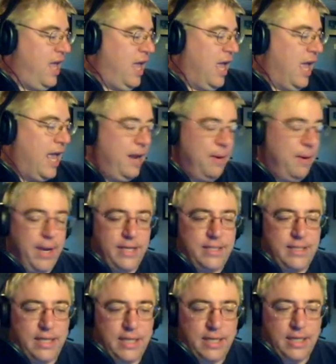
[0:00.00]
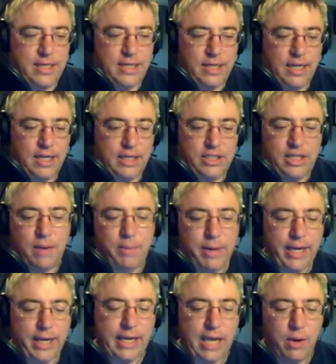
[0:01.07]
Anyways, shall
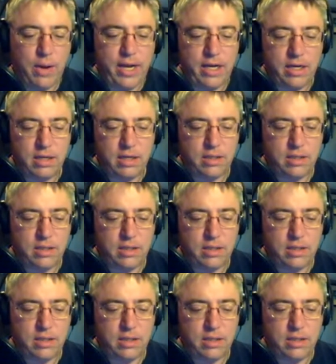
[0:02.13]
we get going?